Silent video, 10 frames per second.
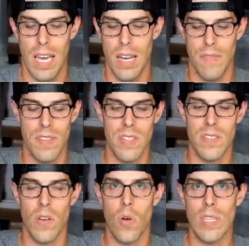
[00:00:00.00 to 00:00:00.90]
And if this
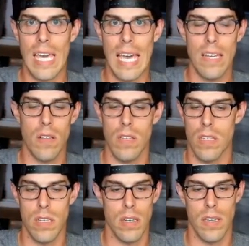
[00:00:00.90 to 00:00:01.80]
is the only handle,
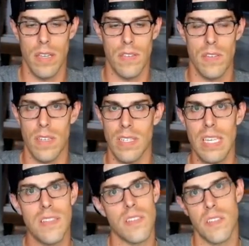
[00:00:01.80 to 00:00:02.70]
it's
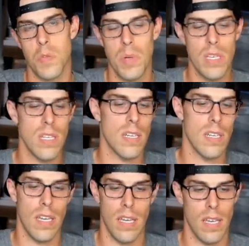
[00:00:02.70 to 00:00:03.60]
easy to spill it.